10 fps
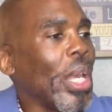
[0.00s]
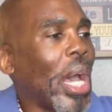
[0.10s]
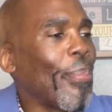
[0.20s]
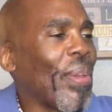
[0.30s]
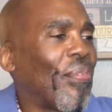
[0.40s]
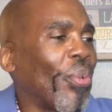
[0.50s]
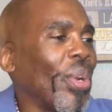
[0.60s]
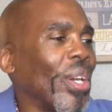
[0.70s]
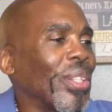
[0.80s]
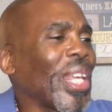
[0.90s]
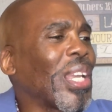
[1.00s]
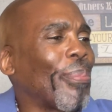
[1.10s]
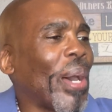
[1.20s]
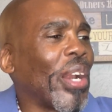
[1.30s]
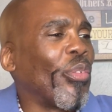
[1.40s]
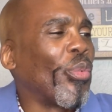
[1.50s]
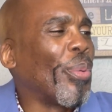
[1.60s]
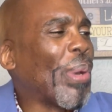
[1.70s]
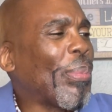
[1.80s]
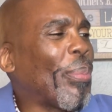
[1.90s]
I mean, for real, think about it.
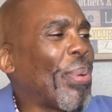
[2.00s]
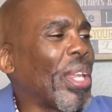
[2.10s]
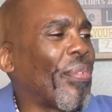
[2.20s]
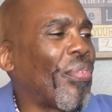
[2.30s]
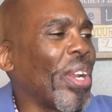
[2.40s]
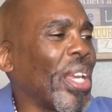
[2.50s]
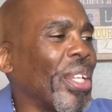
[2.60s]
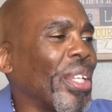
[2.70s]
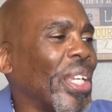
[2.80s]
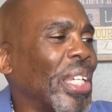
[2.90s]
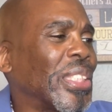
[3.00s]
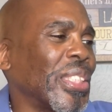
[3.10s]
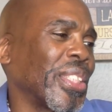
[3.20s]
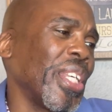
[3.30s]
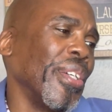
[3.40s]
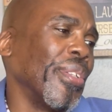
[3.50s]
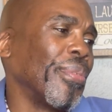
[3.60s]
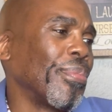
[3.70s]
Remember, being a friend is a skill.